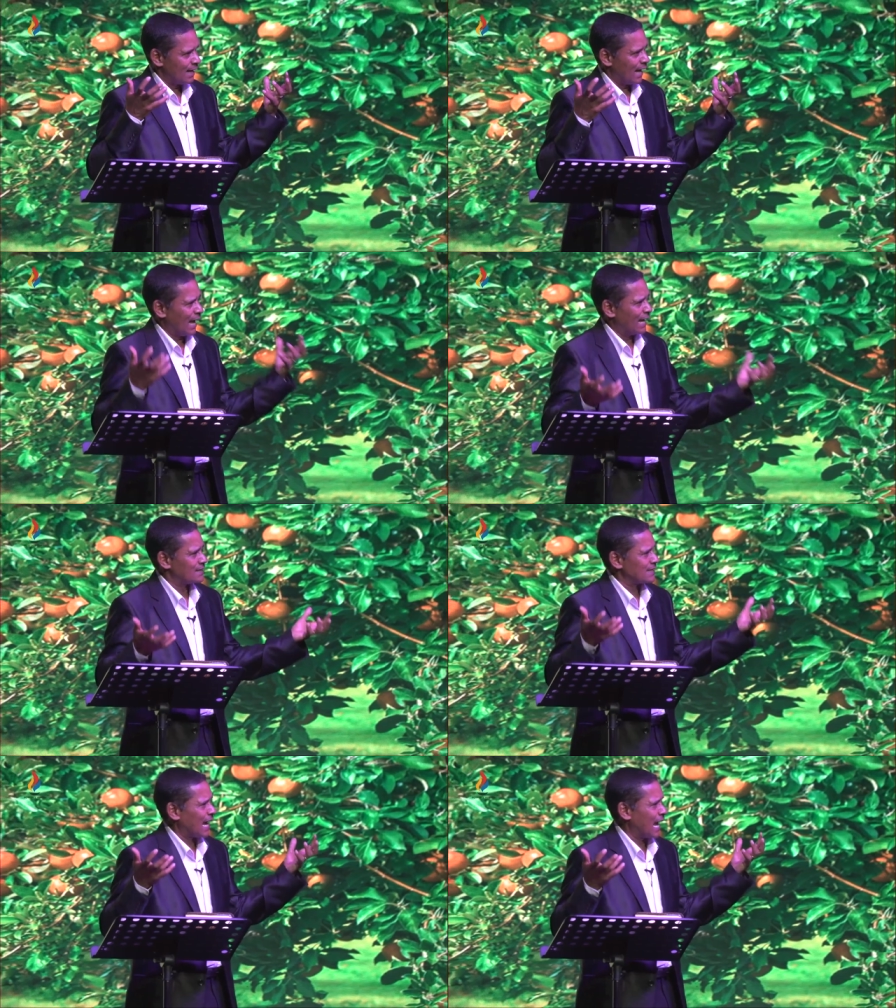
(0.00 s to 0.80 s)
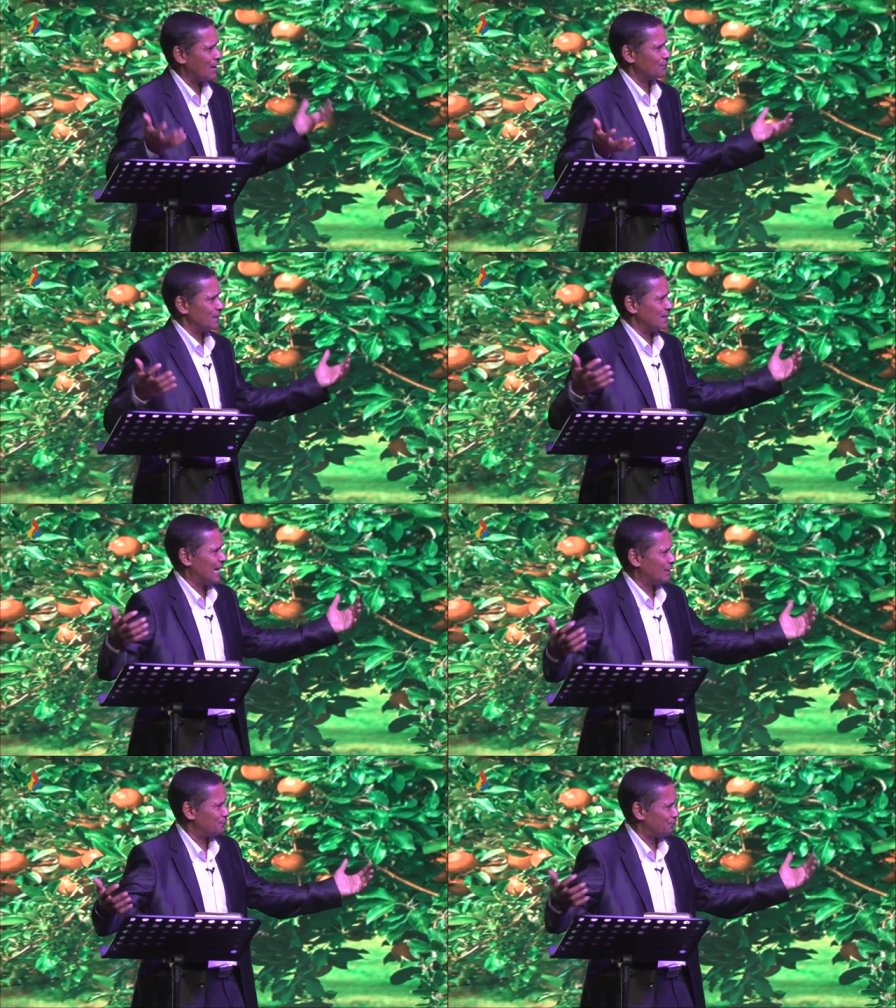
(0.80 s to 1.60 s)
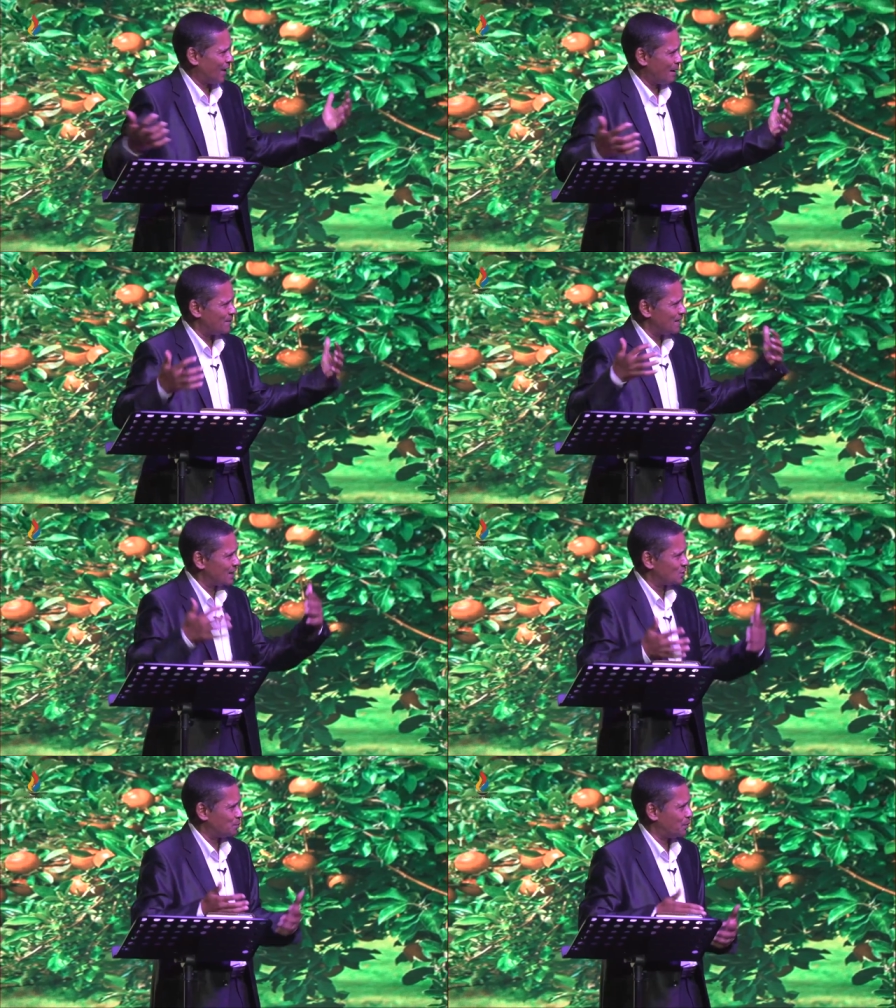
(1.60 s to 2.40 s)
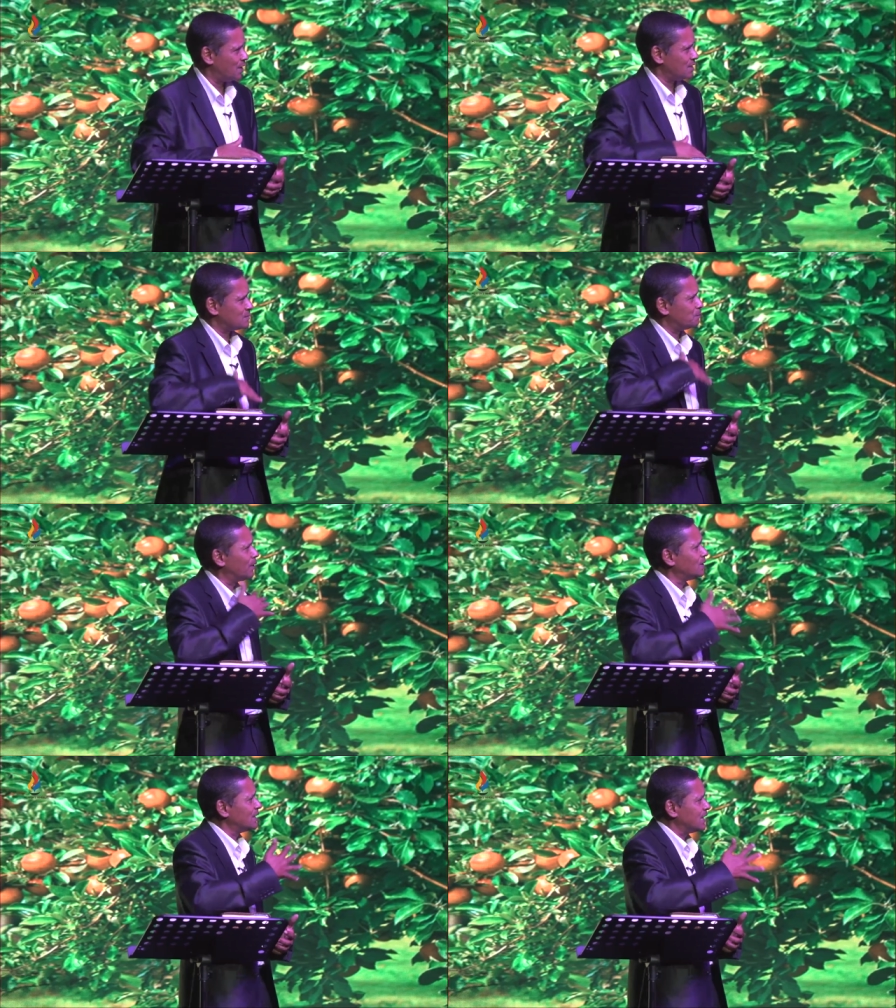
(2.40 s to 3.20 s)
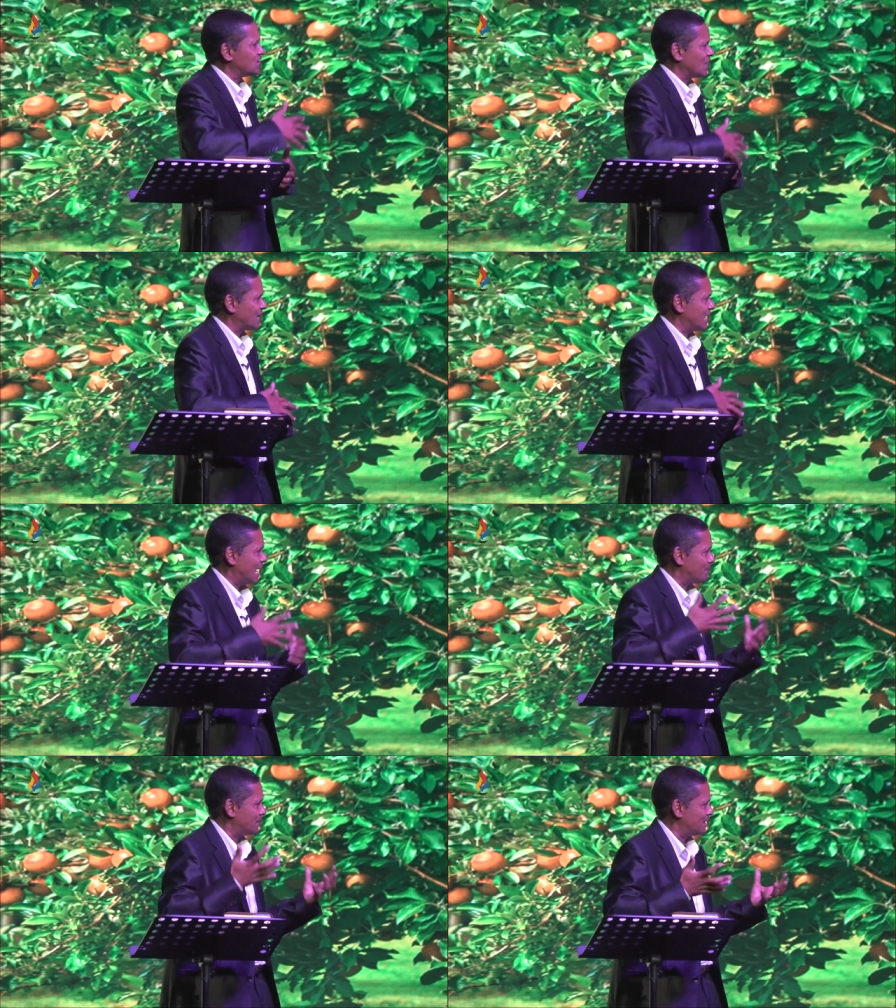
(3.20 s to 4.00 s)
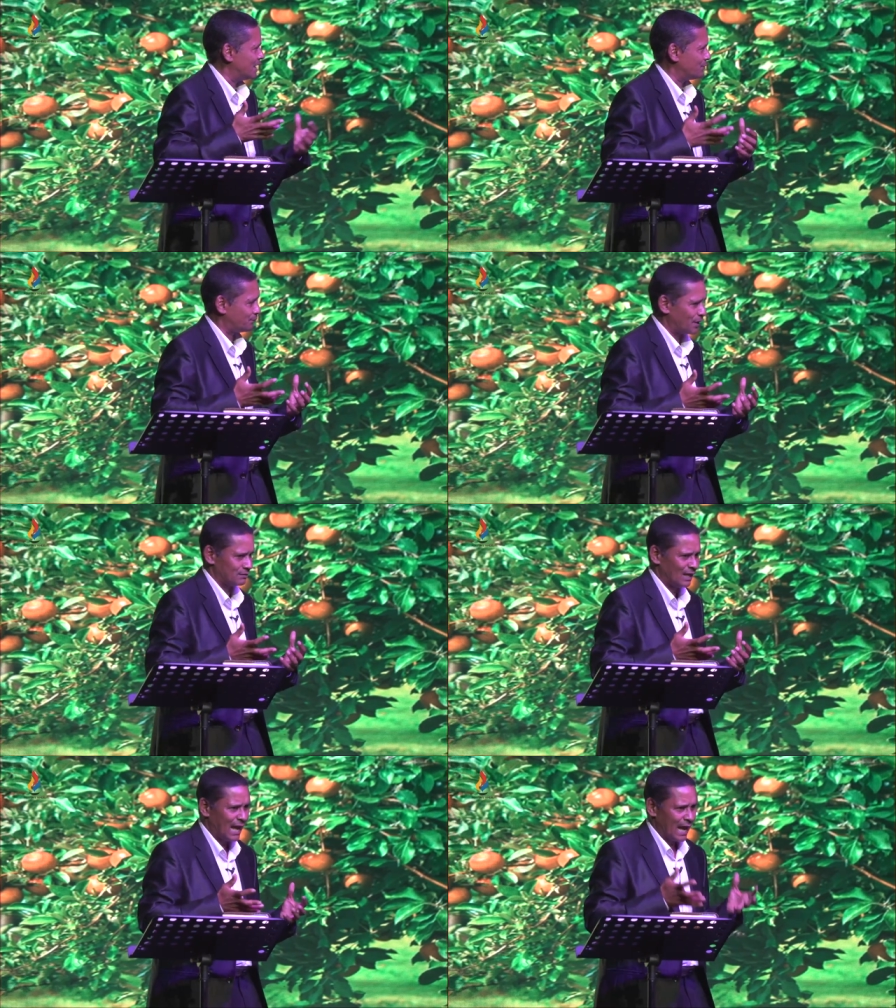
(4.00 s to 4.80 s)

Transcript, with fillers: and having that family experience, building each other up in their faith,